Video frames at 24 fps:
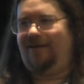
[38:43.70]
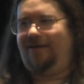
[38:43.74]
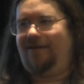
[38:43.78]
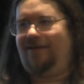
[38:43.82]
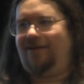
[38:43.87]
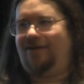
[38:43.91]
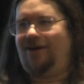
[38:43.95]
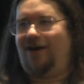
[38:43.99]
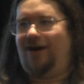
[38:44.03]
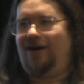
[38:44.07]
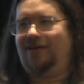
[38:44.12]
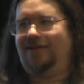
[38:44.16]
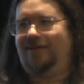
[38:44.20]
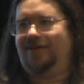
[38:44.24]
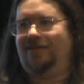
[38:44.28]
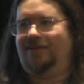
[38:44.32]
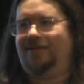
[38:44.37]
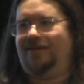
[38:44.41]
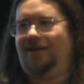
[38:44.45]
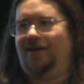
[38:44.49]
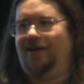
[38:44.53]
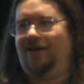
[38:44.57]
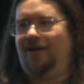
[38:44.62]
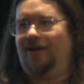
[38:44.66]

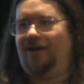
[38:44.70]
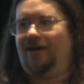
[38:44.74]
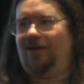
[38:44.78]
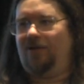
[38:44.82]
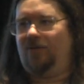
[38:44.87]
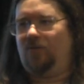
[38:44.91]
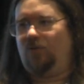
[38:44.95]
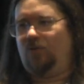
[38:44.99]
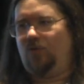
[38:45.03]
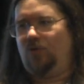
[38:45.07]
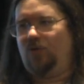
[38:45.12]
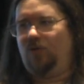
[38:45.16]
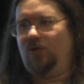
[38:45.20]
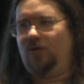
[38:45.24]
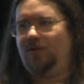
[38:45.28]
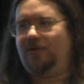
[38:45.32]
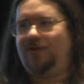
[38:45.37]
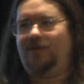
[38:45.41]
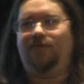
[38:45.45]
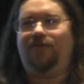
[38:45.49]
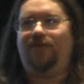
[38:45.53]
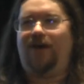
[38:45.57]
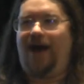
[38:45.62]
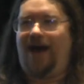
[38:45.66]
causes a rule
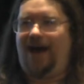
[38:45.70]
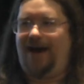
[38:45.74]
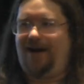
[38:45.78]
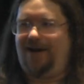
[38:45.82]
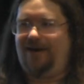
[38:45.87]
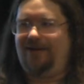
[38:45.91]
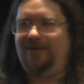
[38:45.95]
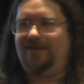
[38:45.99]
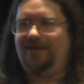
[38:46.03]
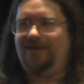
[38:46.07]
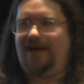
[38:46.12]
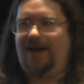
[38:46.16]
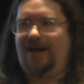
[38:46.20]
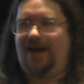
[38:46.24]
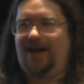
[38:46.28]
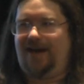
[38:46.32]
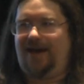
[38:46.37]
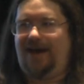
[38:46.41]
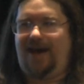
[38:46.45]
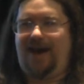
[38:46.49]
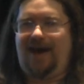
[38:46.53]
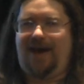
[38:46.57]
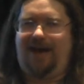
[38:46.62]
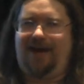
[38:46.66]
to fire
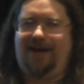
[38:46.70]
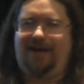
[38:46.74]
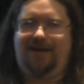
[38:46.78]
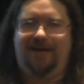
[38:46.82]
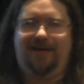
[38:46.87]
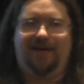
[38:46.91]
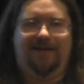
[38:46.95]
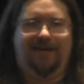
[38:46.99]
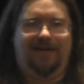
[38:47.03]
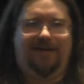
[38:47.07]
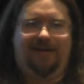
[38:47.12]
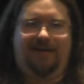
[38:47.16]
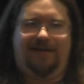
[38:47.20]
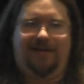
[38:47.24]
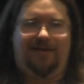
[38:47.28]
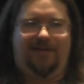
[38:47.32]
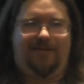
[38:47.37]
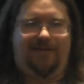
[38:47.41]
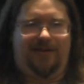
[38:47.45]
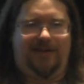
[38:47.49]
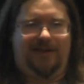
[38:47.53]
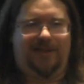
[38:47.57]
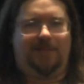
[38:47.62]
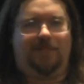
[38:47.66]
saying, hey,
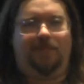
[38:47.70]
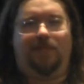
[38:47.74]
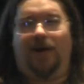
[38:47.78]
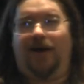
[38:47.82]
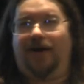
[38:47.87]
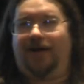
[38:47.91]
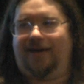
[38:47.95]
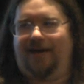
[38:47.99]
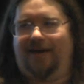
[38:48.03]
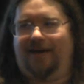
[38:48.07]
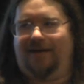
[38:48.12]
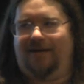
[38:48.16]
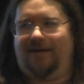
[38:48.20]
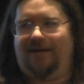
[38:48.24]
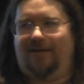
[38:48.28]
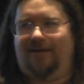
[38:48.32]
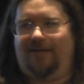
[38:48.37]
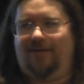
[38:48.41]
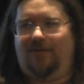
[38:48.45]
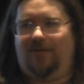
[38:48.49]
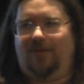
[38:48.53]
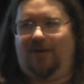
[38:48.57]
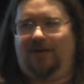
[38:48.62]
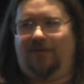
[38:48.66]
this bucket
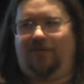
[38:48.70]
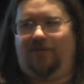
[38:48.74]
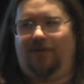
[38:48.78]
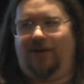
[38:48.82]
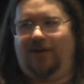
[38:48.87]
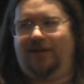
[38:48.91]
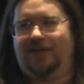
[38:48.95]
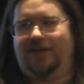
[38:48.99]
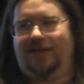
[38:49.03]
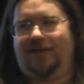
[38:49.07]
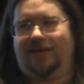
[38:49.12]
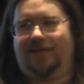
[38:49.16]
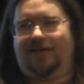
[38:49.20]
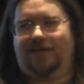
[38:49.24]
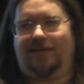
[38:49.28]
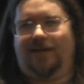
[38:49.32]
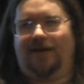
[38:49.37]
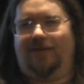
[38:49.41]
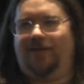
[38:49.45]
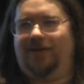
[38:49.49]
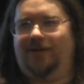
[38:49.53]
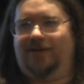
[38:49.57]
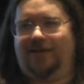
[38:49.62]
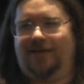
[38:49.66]
with forensics
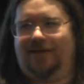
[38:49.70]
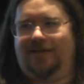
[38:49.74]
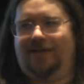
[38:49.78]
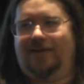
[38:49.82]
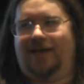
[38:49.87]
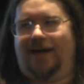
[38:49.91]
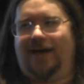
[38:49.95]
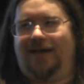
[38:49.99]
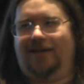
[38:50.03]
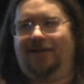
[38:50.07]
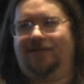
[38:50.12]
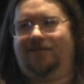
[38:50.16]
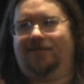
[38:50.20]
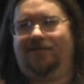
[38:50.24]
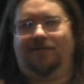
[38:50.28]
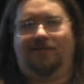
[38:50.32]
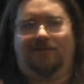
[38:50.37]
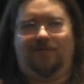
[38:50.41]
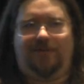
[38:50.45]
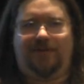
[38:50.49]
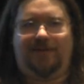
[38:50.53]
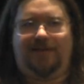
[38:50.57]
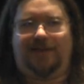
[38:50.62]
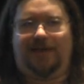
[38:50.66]
images has
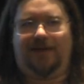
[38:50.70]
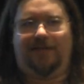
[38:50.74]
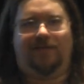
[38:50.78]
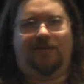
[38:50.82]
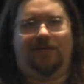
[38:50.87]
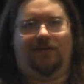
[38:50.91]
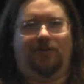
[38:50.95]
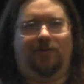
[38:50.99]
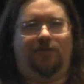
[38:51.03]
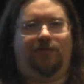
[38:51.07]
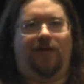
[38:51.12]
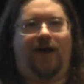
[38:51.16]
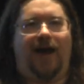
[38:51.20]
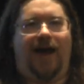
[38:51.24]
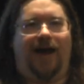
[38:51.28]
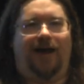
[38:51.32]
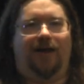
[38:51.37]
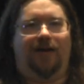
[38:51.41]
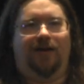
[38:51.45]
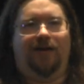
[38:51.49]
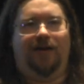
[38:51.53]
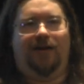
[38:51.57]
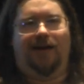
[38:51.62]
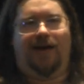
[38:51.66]
received a new
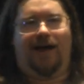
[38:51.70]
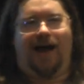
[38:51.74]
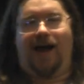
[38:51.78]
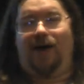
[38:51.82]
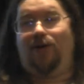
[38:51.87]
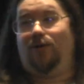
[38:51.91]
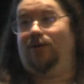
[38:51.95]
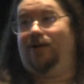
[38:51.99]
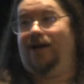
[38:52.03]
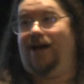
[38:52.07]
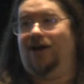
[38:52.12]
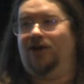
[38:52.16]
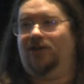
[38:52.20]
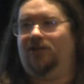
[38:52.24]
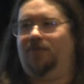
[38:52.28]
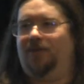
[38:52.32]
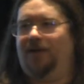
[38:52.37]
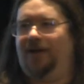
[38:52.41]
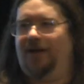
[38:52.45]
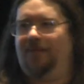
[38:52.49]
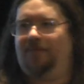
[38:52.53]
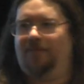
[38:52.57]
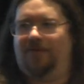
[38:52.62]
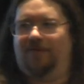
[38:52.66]
file. I will now
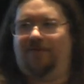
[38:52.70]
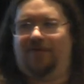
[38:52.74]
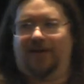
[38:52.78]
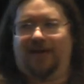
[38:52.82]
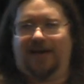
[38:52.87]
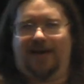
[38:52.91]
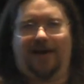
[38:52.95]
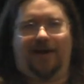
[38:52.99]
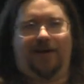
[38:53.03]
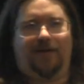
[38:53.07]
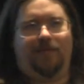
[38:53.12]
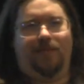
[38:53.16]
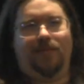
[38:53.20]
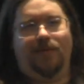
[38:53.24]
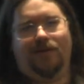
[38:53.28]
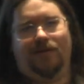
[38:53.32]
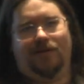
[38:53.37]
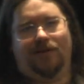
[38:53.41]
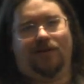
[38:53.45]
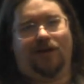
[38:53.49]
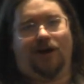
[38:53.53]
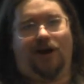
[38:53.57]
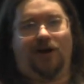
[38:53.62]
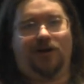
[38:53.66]
spin up a VM
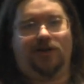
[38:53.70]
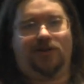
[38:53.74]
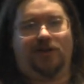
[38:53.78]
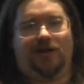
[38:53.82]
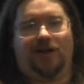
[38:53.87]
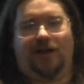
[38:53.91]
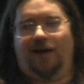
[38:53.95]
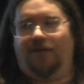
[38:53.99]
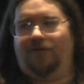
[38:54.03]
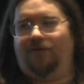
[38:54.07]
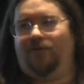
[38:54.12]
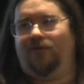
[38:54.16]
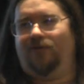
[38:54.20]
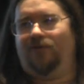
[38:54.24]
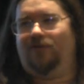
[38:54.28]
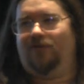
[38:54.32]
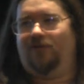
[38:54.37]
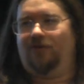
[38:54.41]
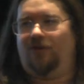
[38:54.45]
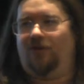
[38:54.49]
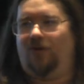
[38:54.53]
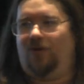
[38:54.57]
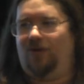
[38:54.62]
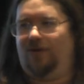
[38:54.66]
large enough
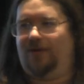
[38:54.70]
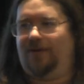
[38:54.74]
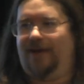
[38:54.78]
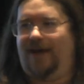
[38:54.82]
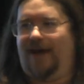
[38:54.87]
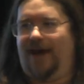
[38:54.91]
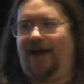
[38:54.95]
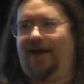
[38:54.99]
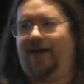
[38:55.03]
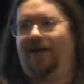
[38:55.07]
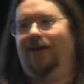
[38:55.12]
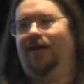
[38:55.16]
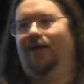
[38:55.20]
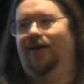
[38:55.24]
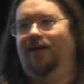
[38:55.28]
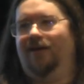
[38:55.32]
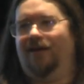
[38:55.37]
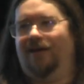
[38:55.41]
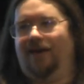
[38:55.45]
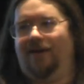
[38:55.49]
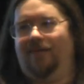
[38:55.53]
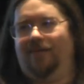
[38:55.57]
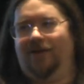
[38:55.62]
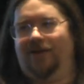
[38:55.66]
to hold that
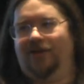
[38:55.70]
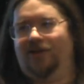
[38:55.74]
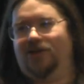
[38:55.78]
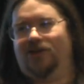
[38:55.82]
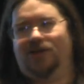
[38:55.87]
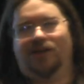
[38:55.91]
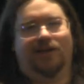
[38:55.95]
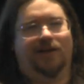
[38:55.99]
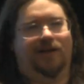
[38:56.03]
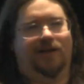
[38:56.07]
image,